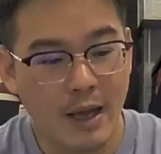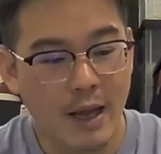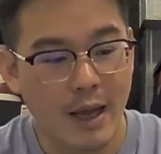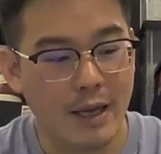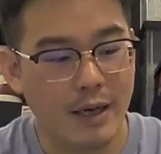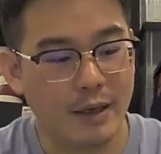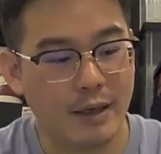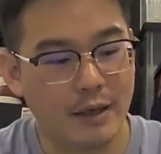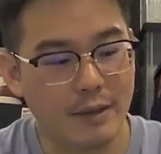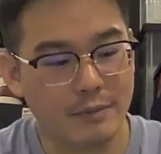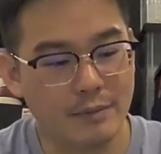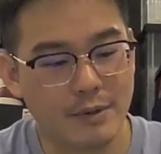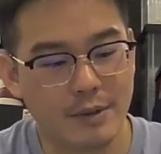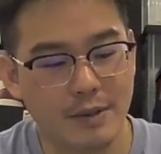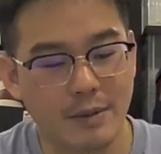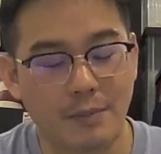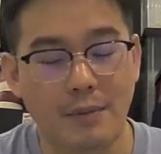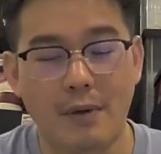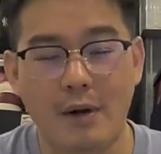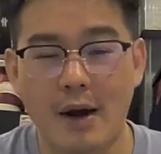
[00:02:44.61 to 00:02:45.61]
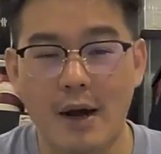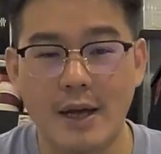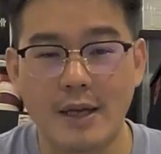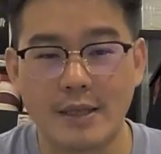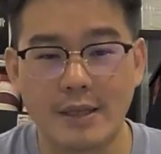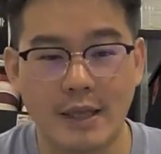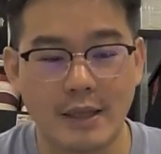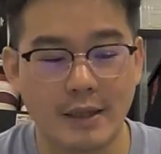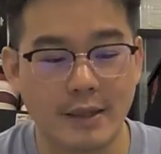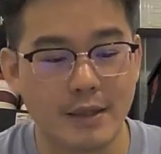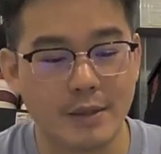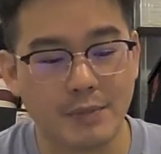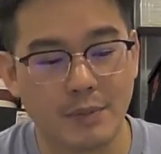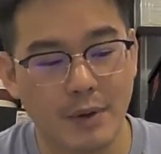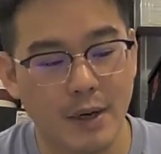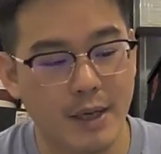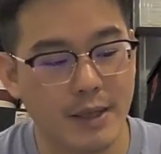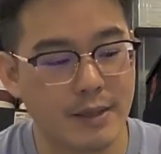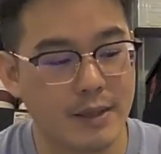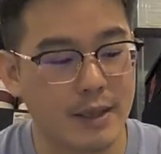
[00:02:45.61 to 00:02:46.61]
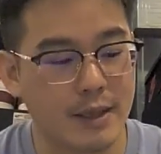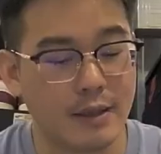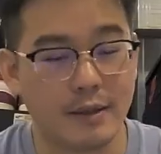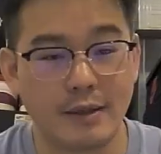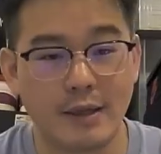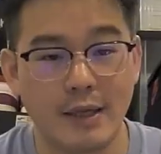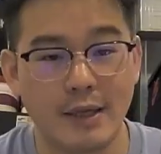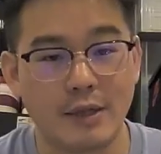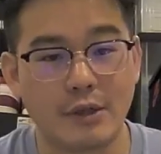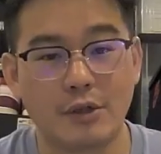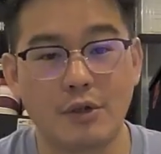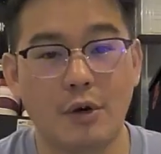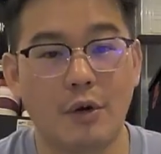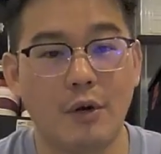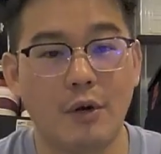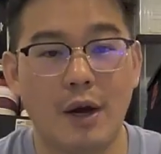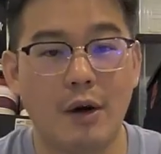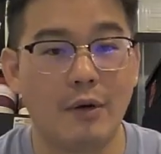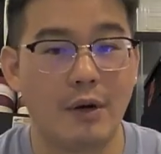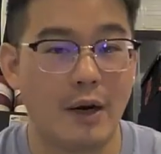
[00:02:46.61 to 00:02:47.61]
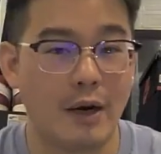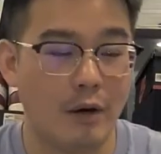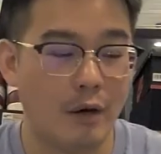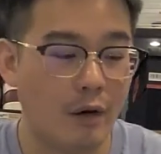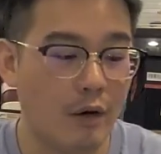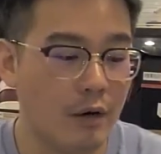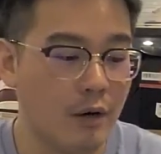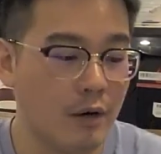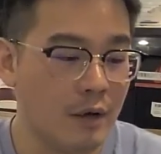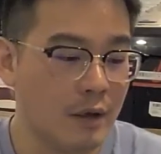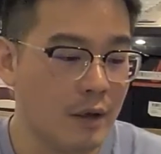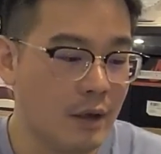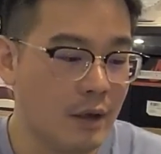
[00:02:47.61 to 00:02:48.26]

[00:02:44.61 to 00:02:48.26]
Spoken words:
And I'm surprised at this price that it's sold out at all.